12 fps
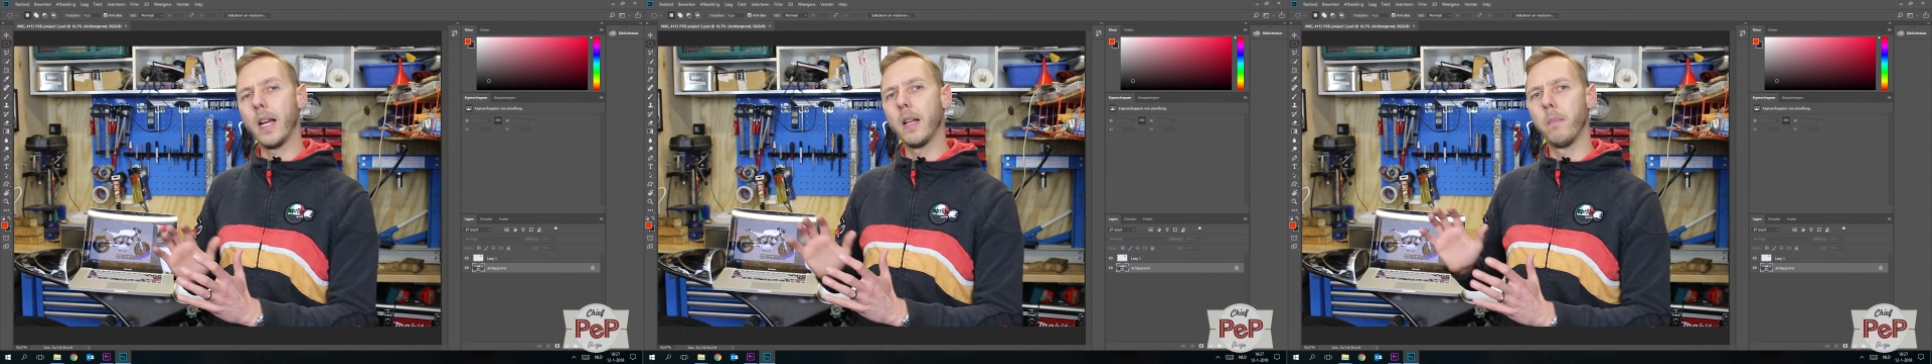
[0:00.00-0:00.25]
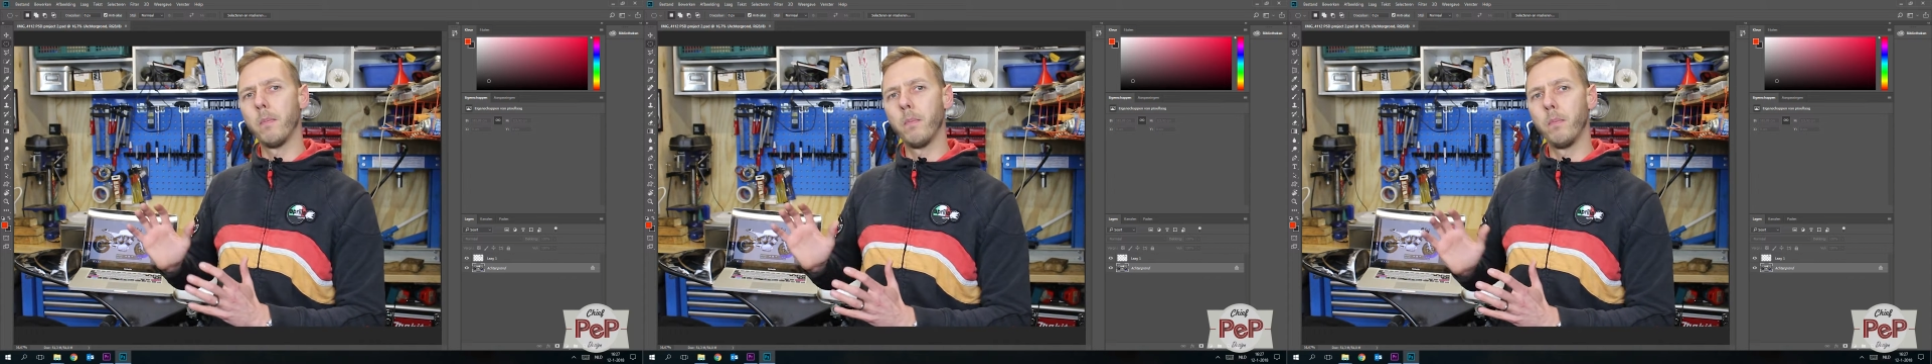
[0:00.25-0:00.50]

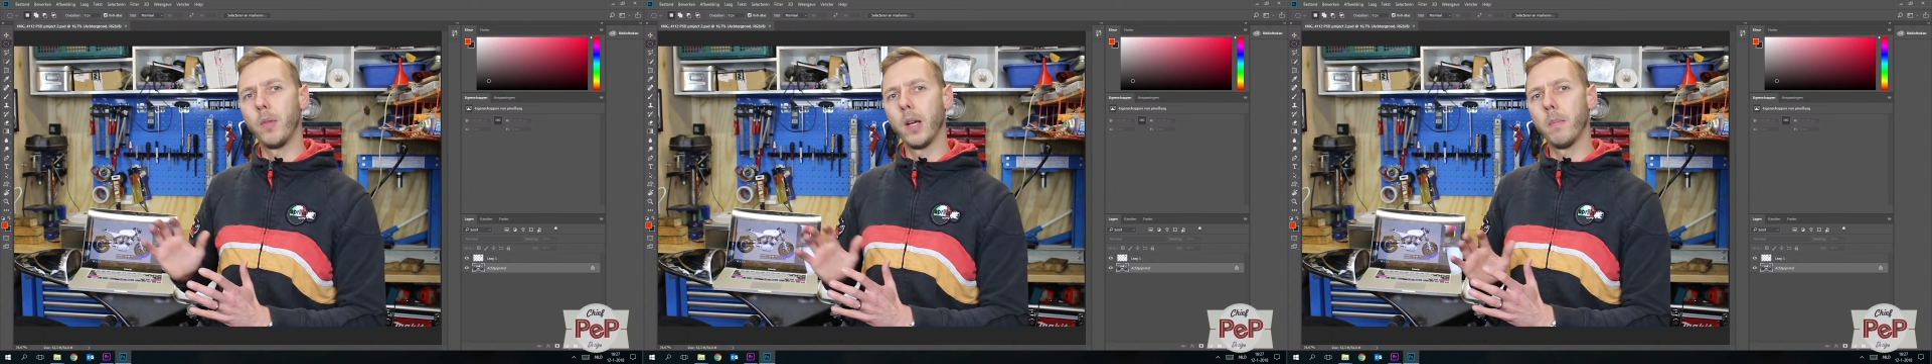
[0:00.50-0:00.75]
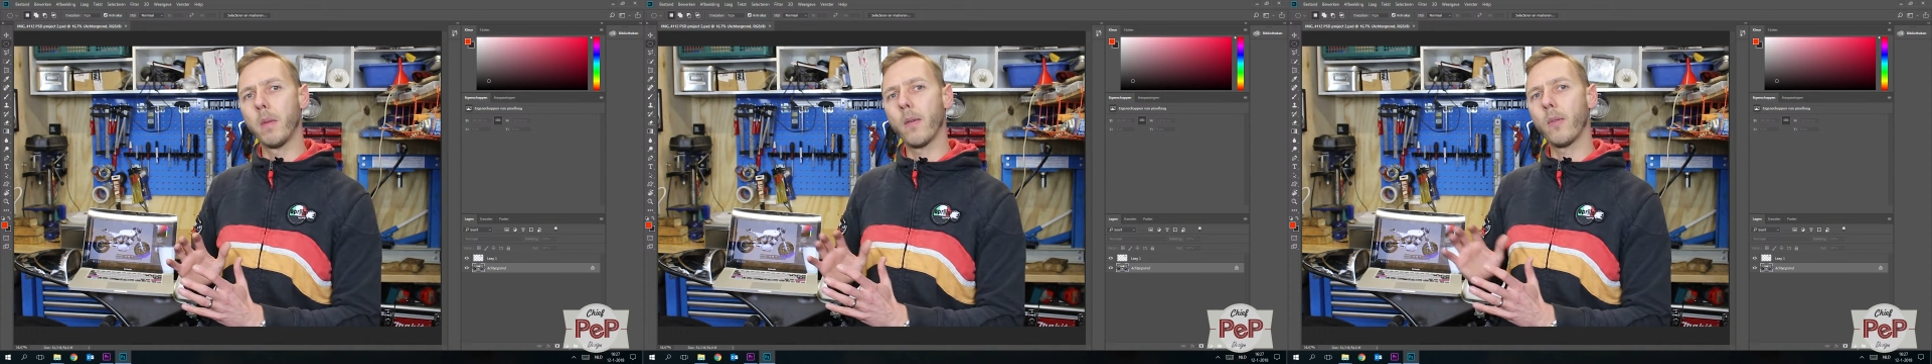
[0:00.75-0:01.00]
the
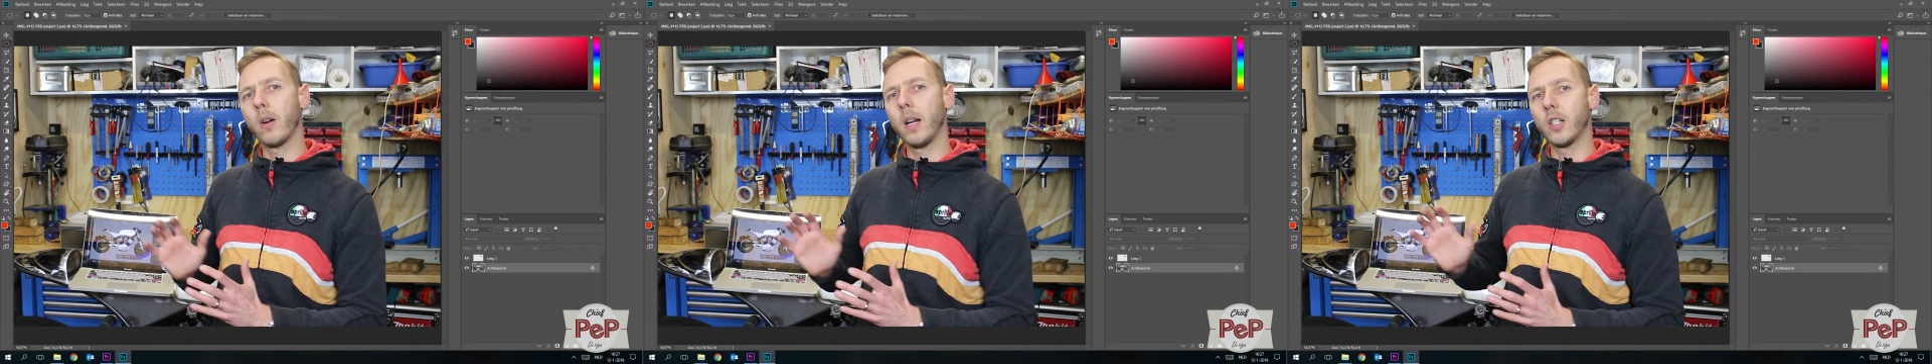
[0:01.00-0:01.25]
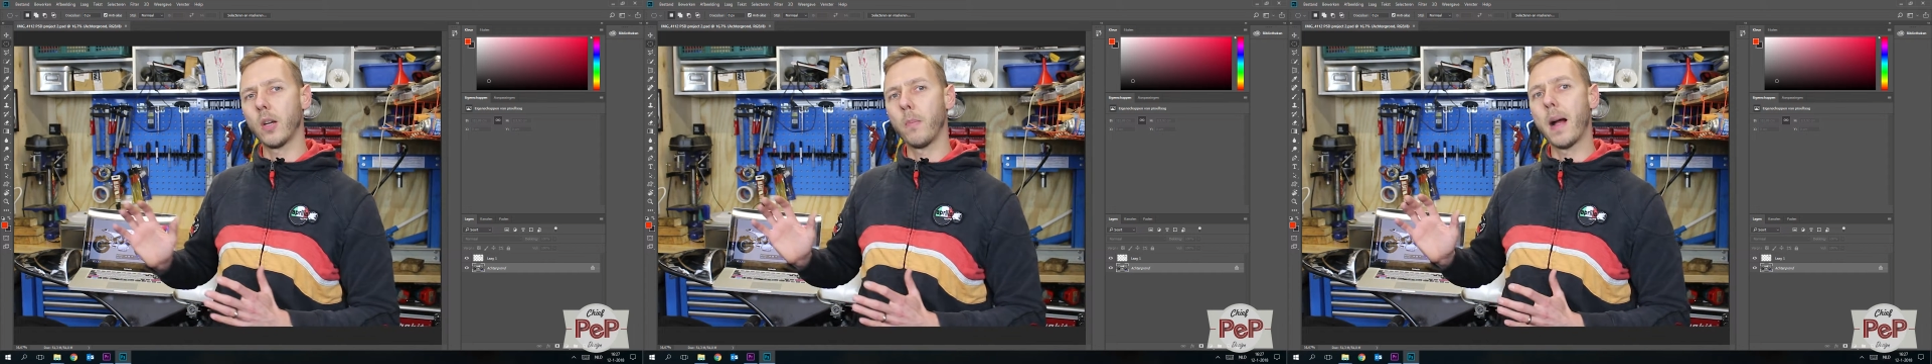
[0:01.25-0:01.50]
muffler
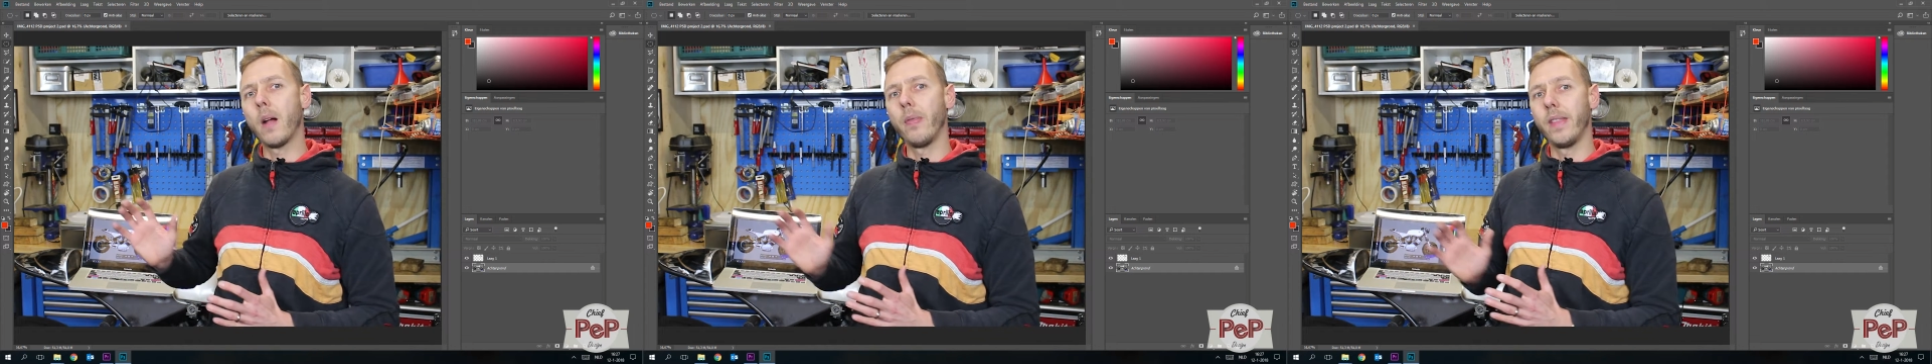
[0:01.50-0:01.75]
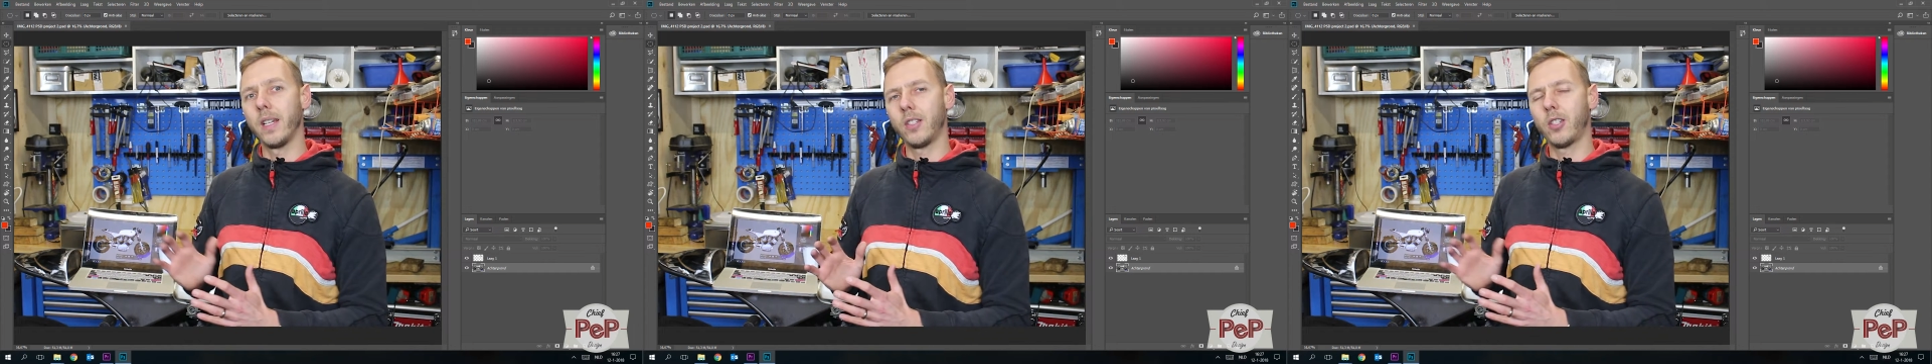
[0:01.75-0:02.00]
is about
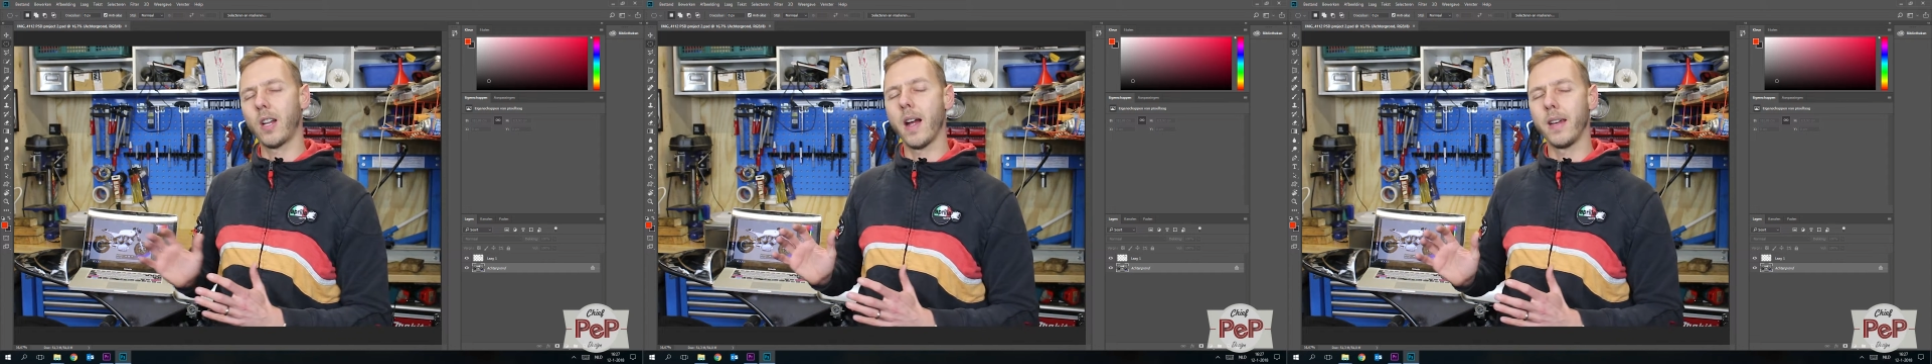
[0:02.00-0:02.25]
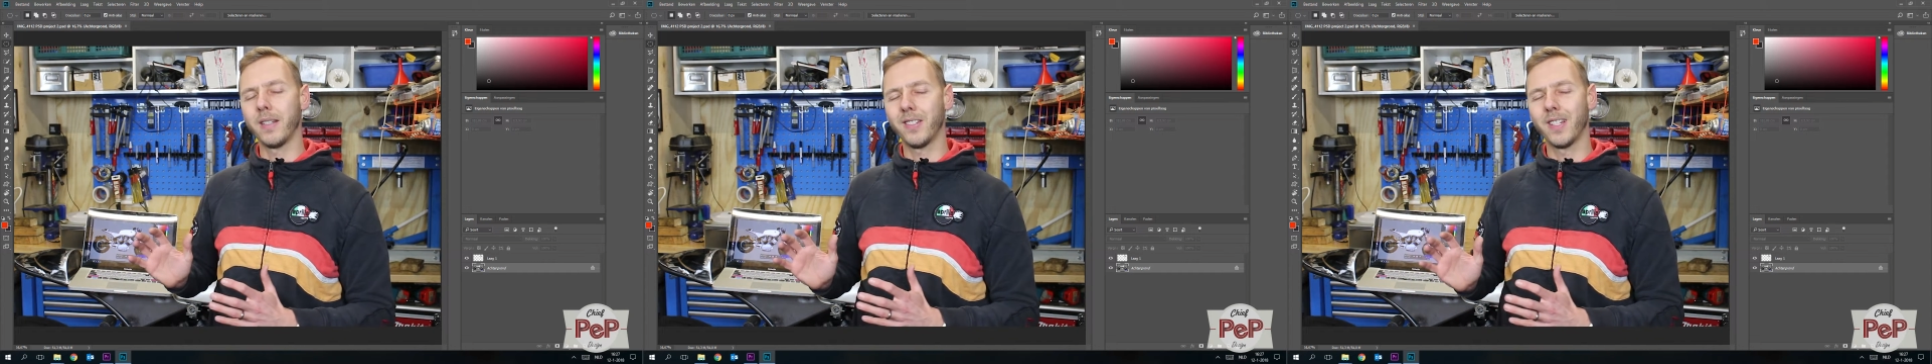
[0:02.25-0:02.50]
this
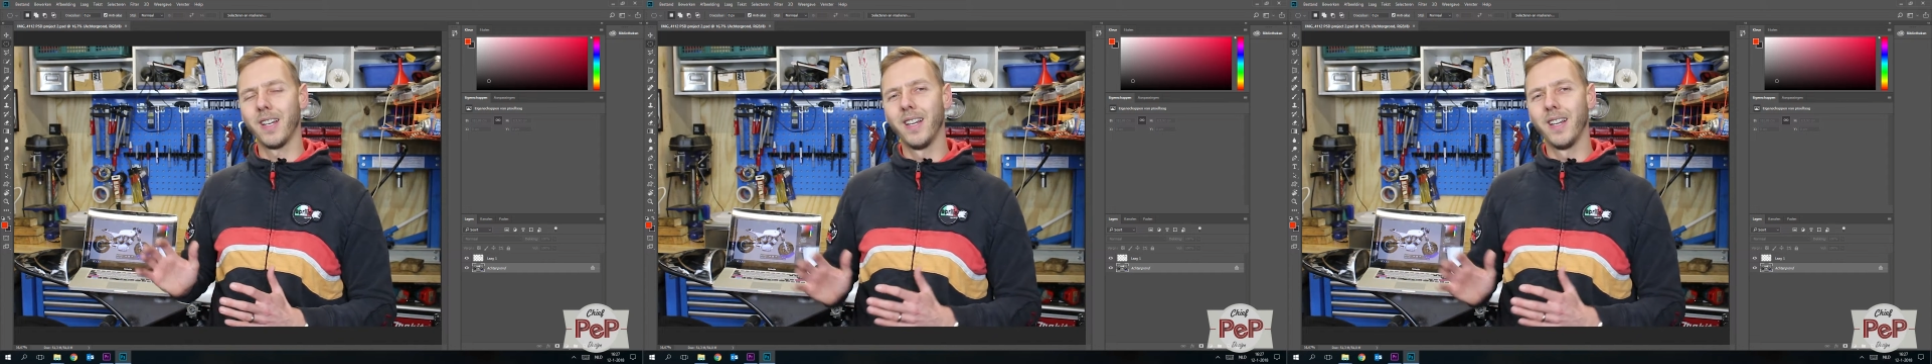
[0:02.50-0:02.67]
size.